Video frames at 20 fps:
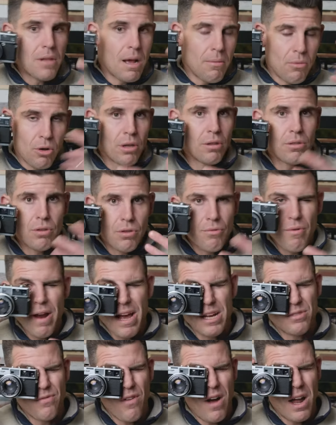I'm looking through the
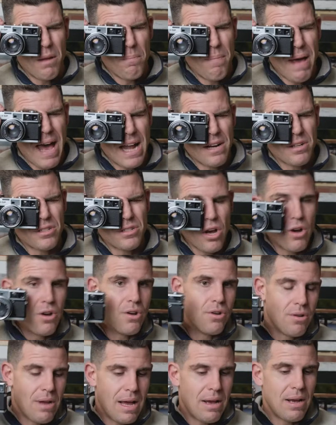rangefinder patch,
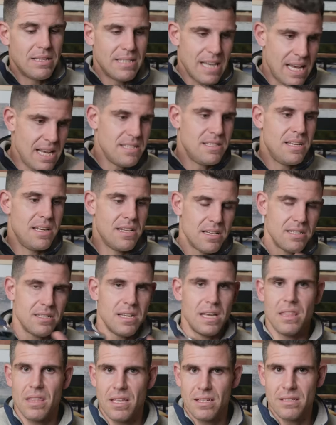so it's easier to
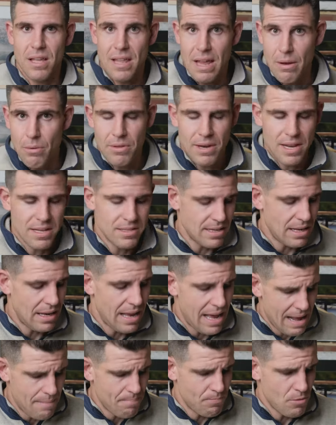see things like that with an
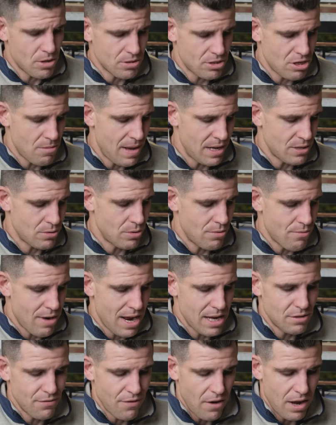SLR, not so much with a
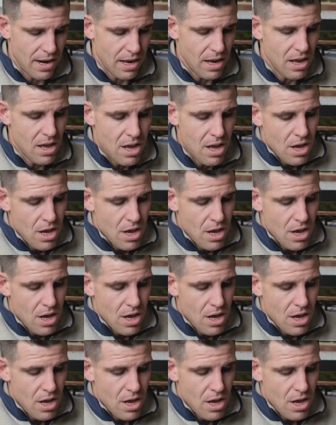rangefinder.